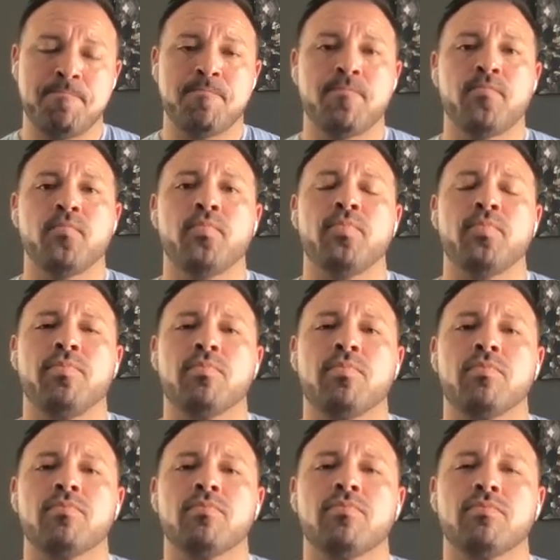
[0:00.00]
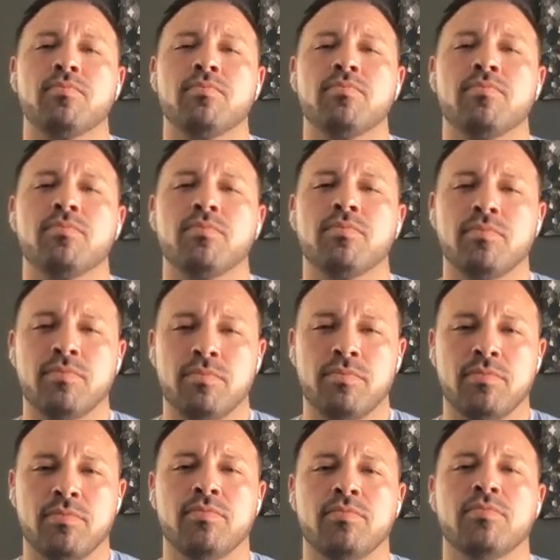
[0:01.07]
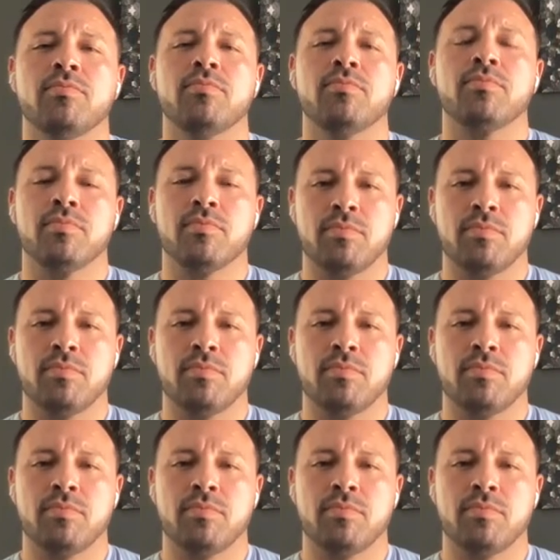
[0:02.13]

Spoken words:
The person shown says nothing.